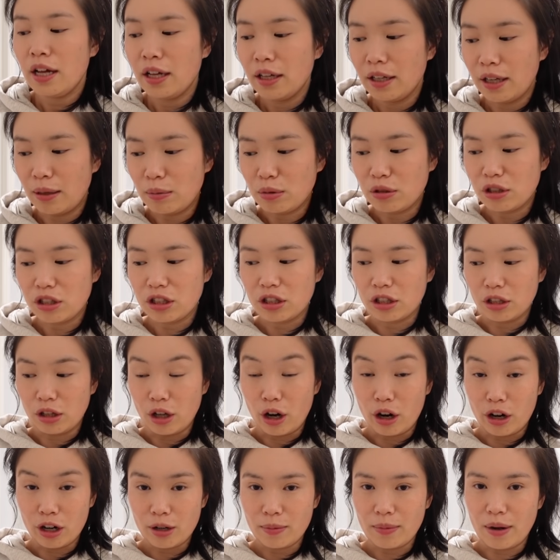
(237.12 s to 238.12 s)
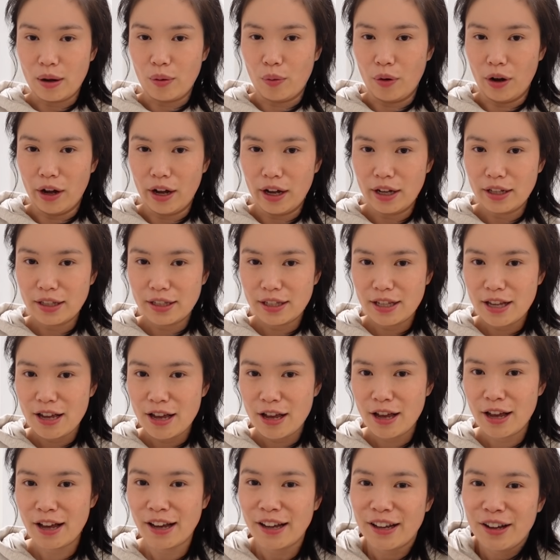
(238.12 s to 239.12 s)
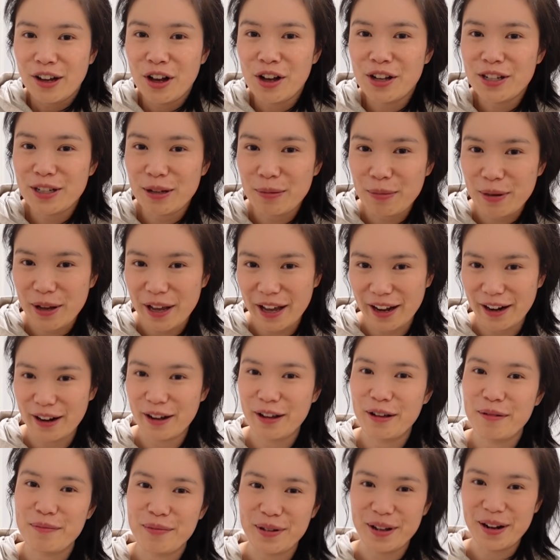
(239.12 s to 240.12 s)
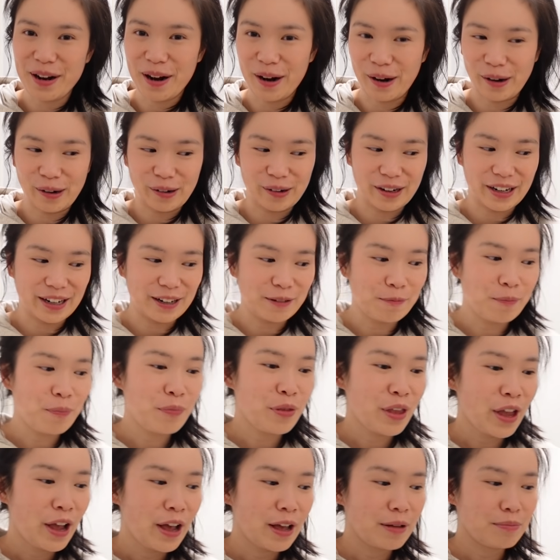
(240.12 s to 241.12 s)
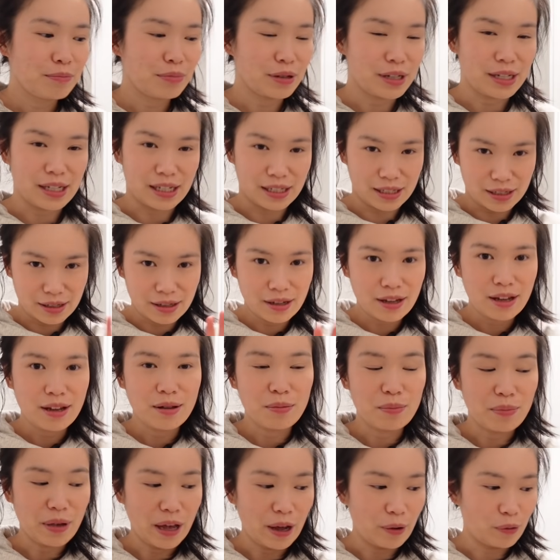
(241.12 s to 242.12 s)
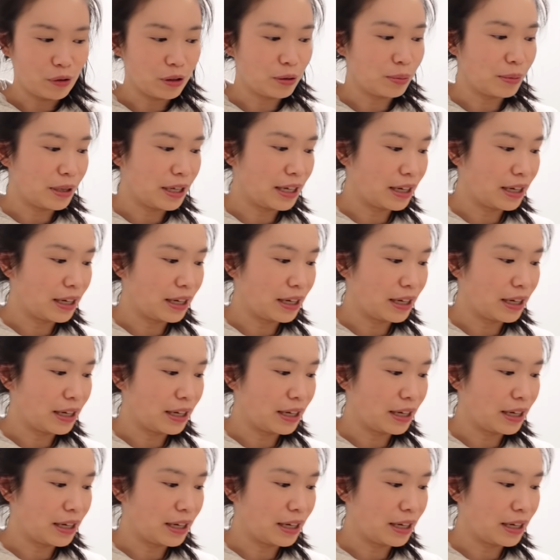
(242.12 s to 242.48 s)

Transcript: I'm slurring my words because I'm getting a bit hungry. Please bear with me